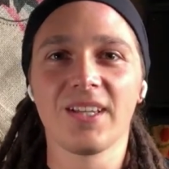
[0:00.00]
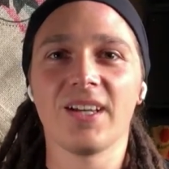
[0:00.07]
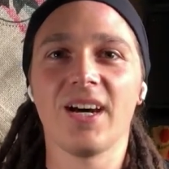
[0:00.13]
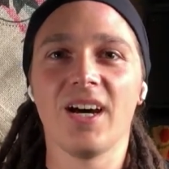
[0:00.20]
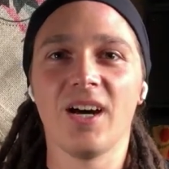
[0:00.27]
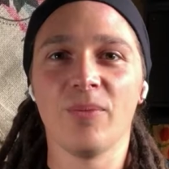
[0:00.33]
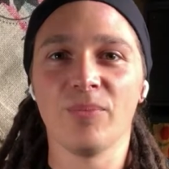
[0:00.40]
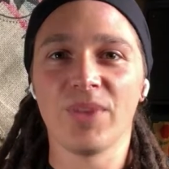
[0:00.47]

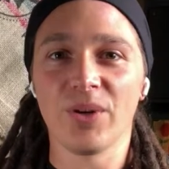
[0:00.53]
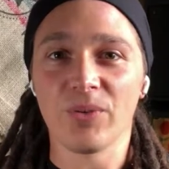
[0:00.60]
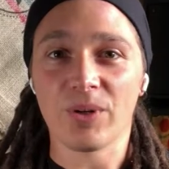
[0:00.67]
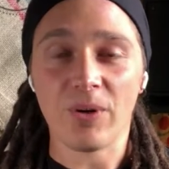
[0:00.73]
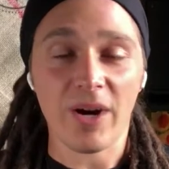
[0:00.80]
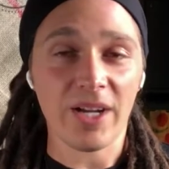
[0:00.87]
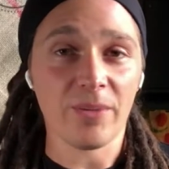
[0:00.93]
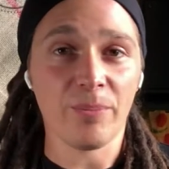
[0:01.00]
that
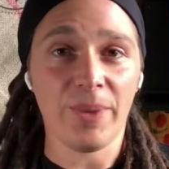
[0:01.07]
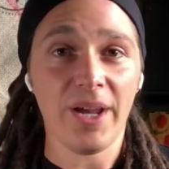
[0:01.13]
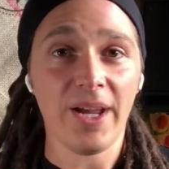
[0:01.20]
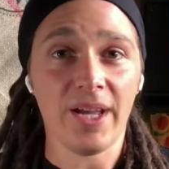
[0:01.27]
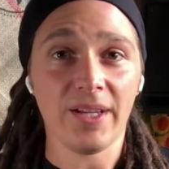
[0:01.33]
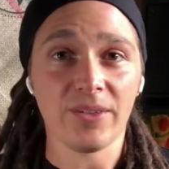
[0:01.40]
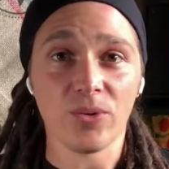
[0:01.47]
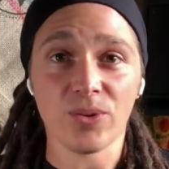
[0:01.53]
required a
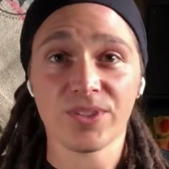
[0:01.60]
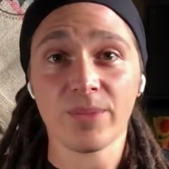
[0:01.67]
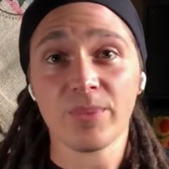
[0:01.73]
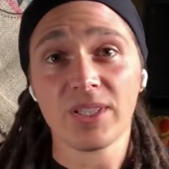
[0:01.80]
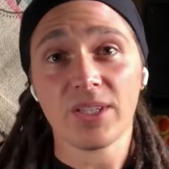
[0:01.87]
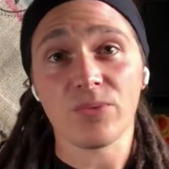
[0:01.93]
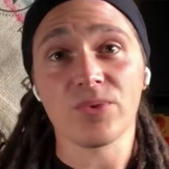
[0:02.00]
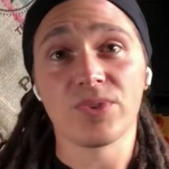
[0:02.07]
band or
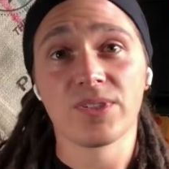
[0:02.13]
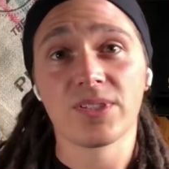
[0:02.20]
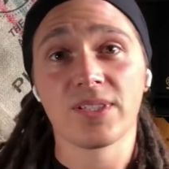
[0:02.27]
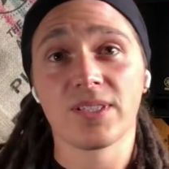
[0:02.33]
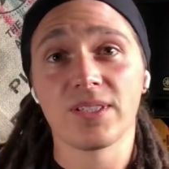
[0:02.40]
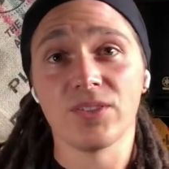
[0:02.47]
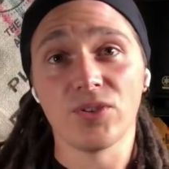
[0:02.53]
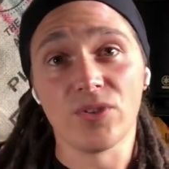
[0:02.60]
something that was
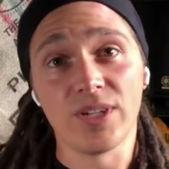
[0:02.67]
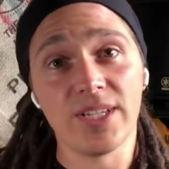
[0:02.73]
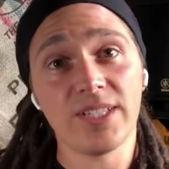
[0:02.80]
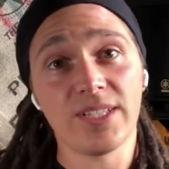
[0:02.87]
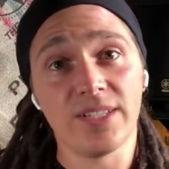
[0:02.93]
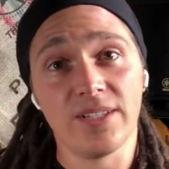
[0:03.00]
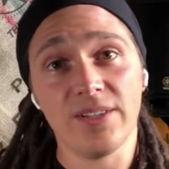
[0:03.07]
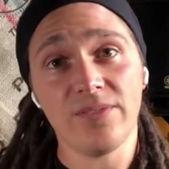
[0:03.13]

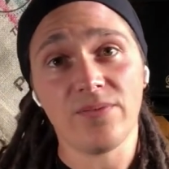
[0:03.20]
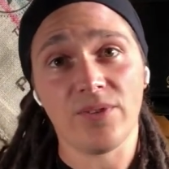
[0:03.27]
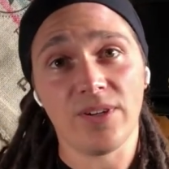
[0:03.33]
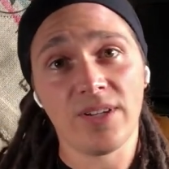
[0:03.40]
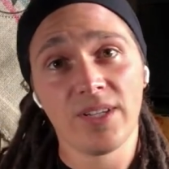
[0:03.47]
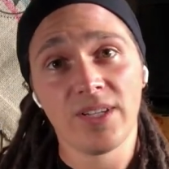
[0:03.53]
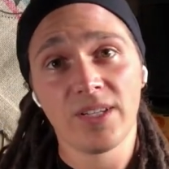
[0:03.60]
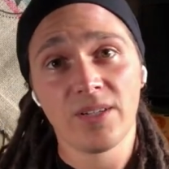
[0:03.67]
unique and different,
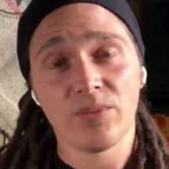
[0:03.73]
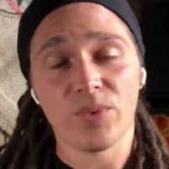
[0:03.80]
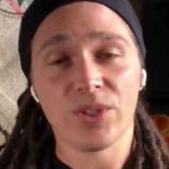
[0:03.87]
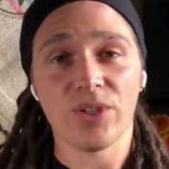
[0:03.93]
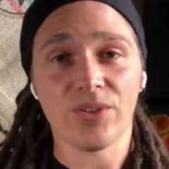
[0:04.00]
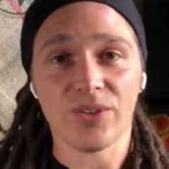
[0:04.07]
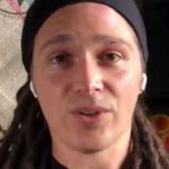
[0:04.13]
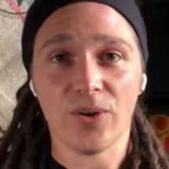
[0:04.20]
we
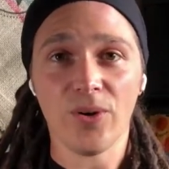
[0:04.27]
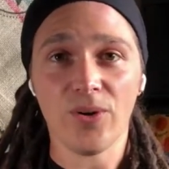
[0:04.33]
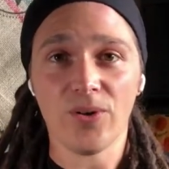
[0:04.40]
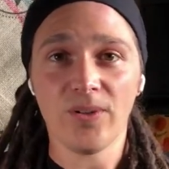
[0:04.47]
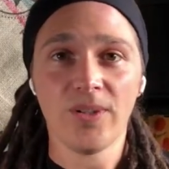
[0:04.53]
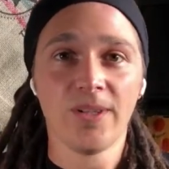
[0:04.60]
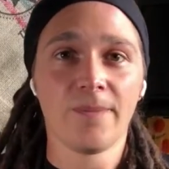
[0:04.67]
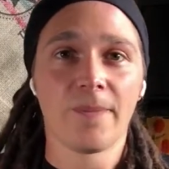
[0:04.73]
got the call.